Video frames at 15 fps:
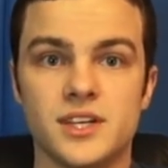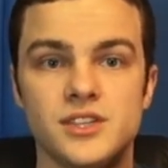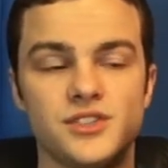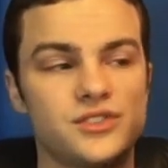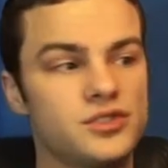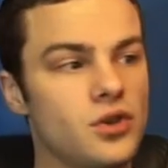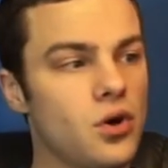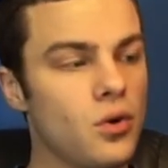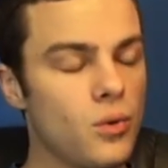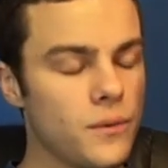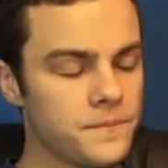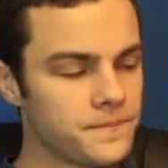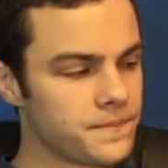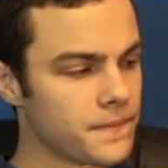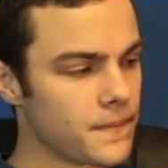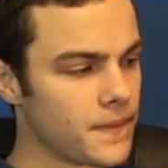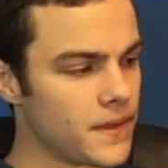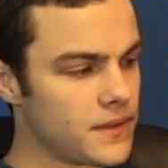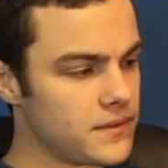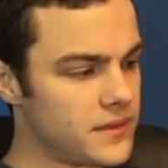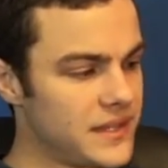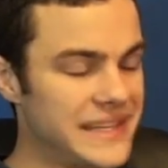So
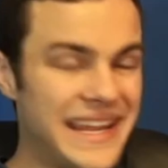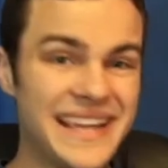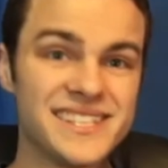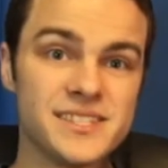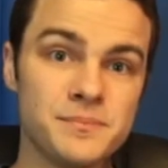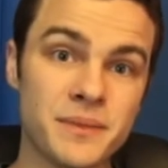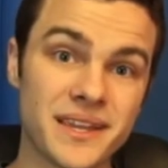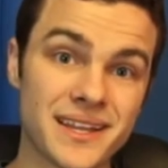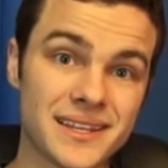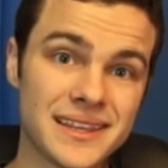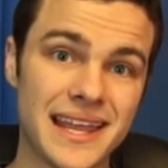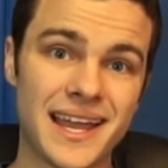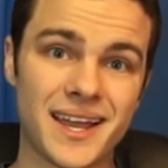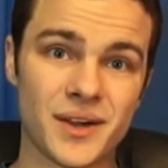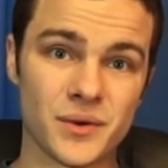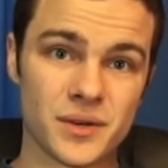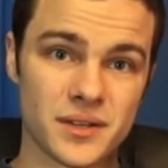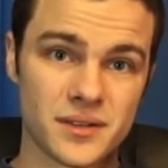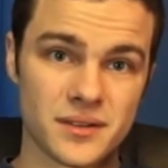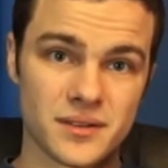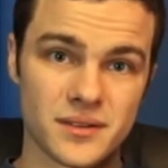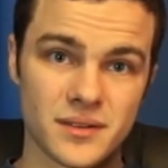the Nextbit cloud
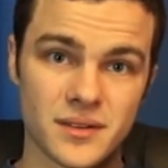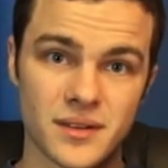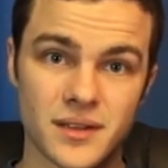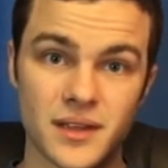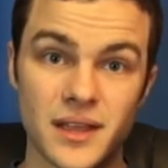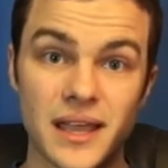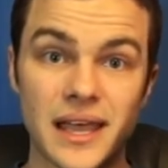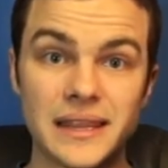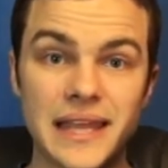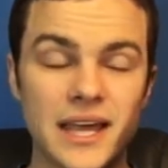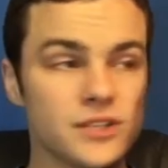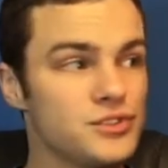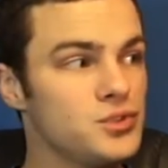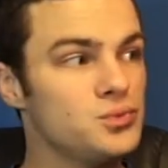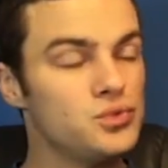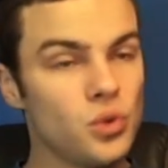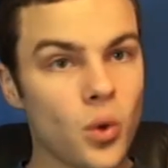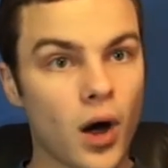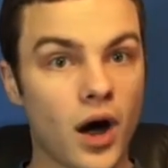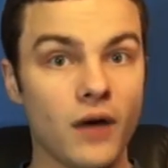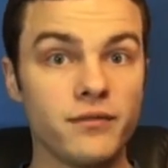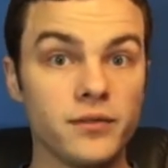allows you to
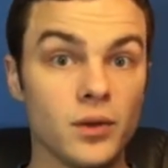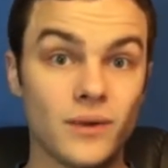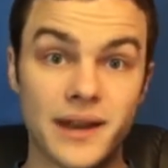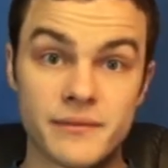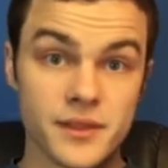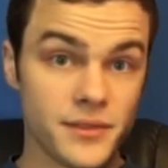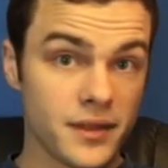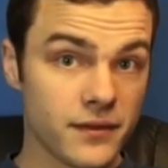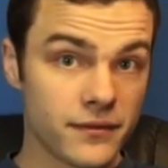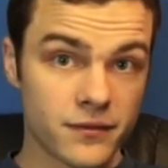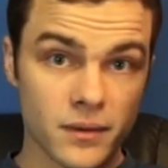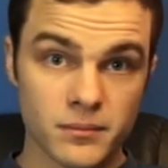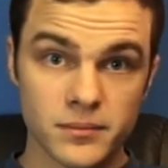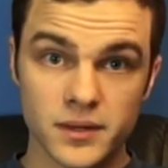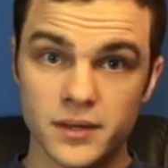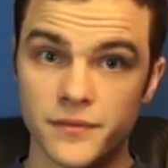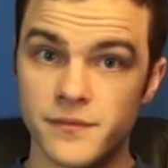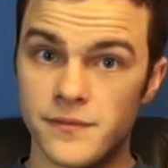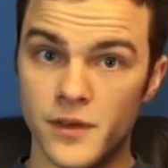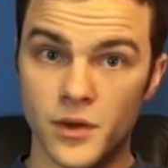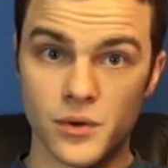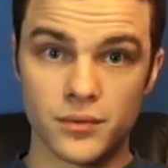offload everything from the
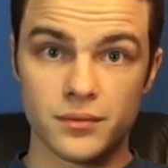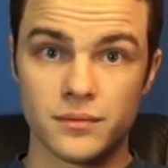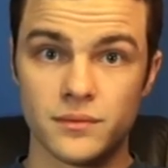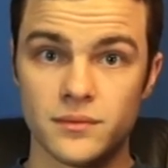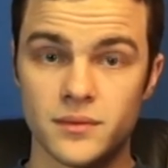phone.